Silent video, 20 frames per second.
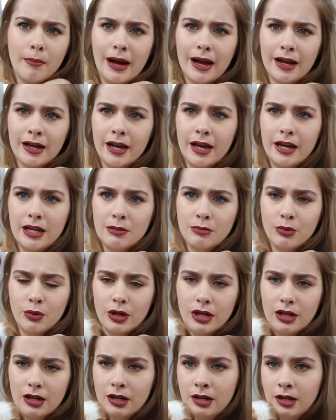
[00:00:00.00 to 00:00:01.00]
back at any
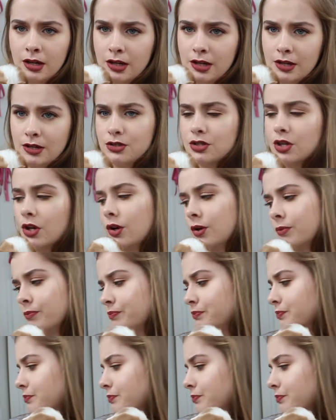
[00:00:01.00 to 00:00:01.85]
point so